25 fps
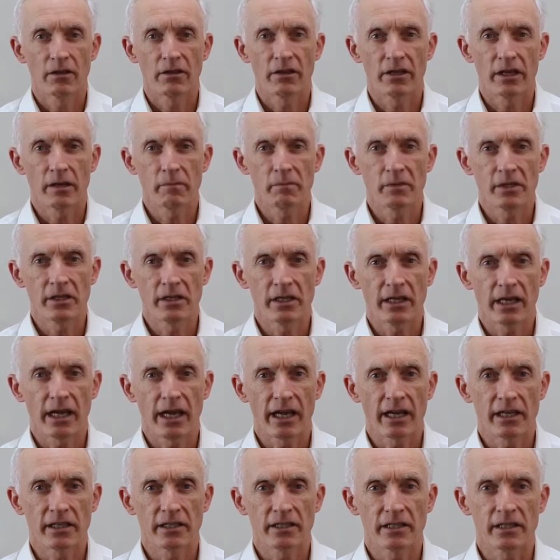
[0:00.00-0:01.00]
The empty
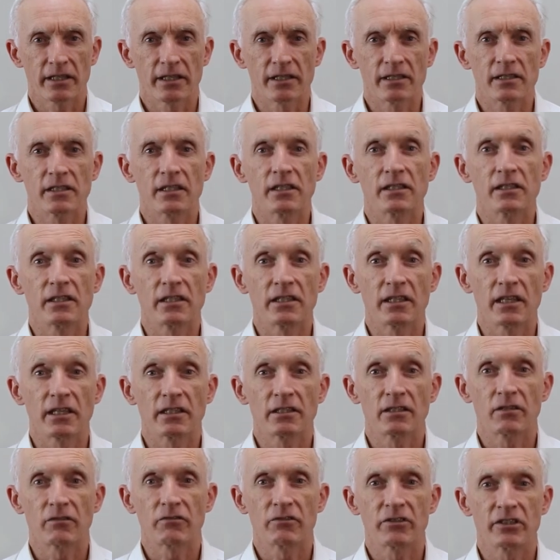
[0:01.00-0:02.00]
can test is a
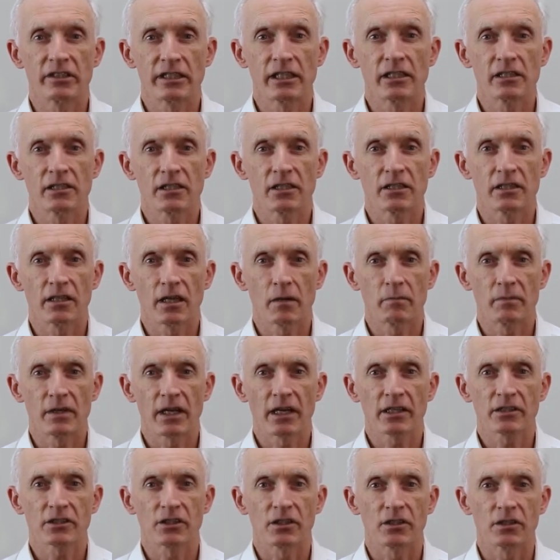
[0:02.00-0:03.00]
test of resisted
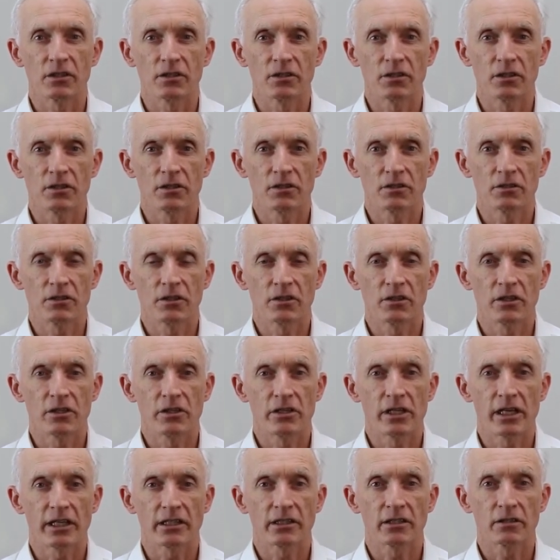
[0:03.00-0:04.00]
abduction used to
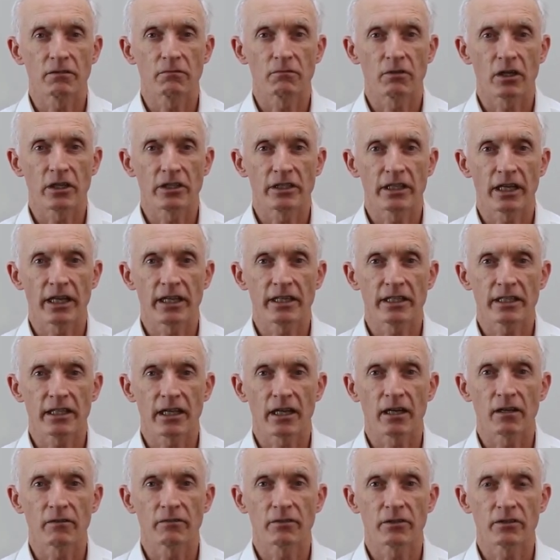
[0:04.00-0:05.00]
detect rotator
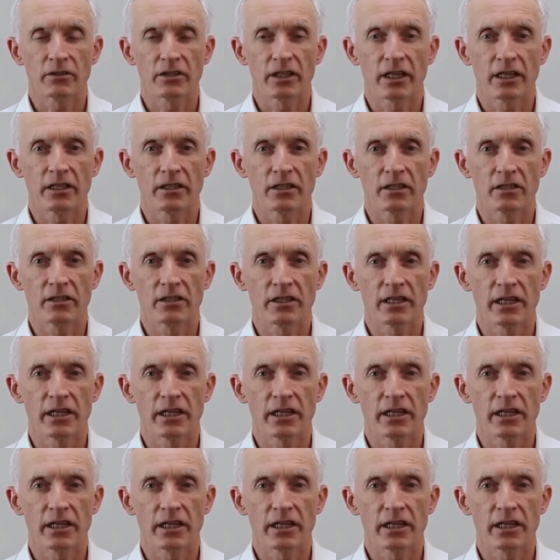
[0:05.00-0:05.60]
cuff tendon